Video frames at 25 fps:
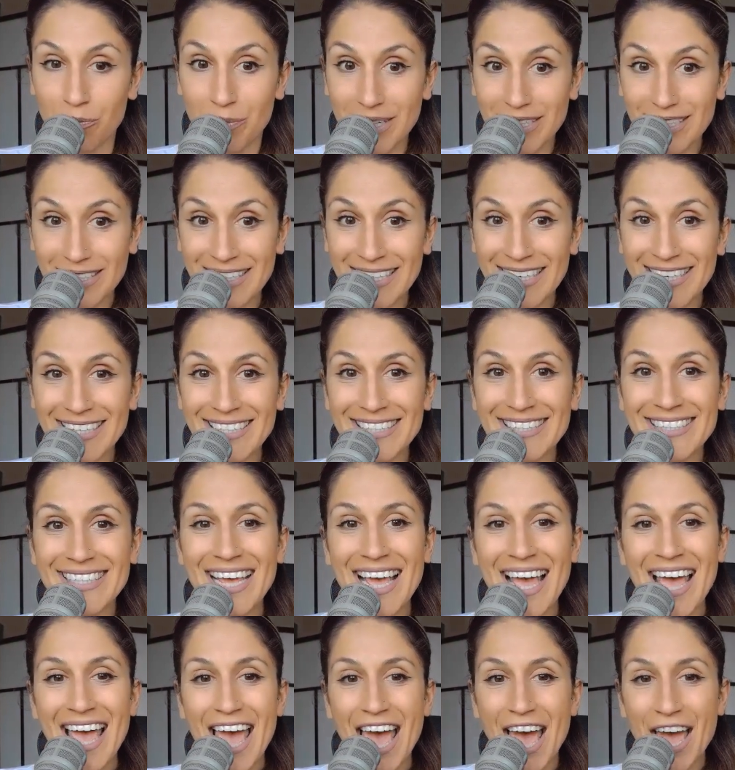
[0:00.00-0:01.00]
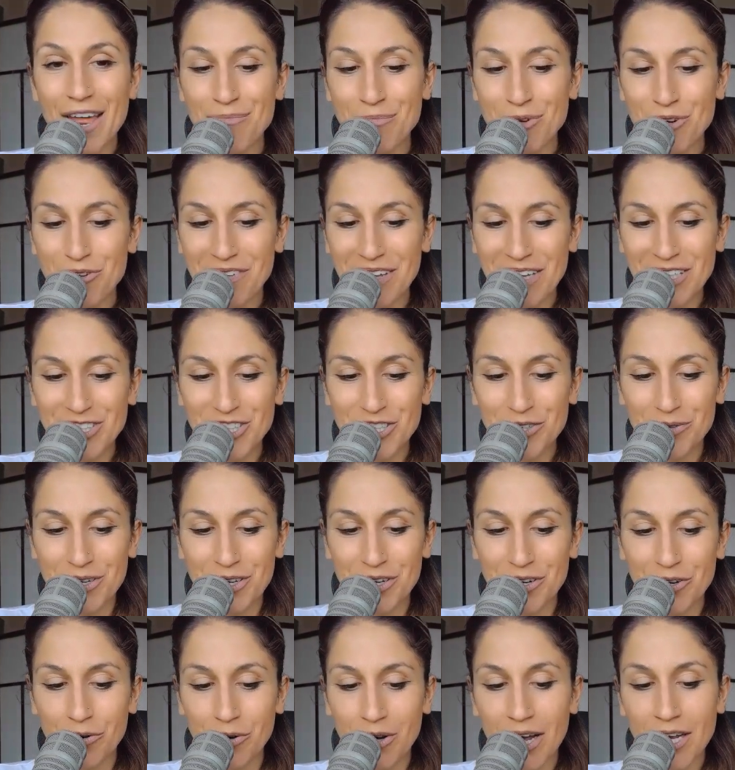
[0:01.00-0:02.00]
business, and moving to a
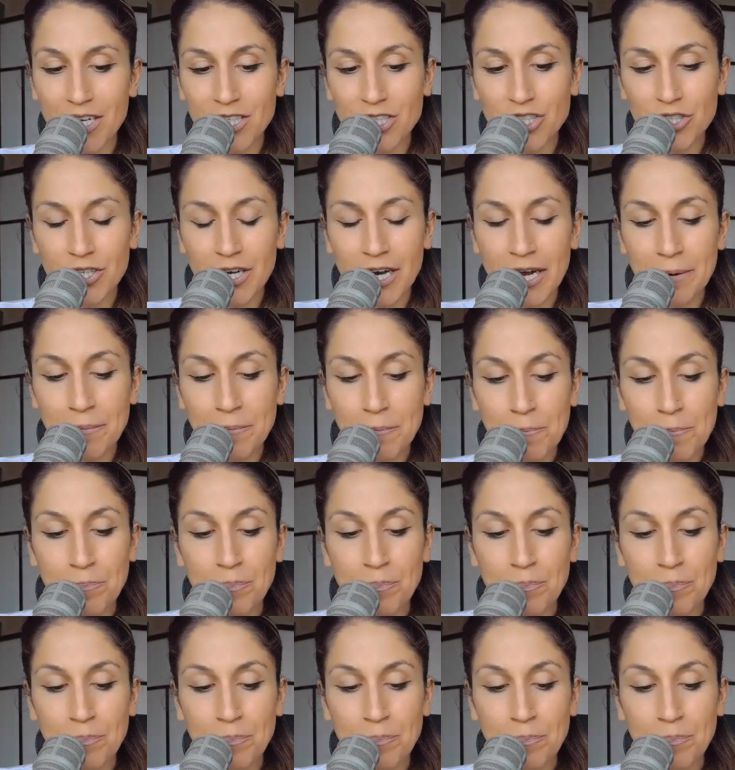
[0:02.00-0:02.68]
new country.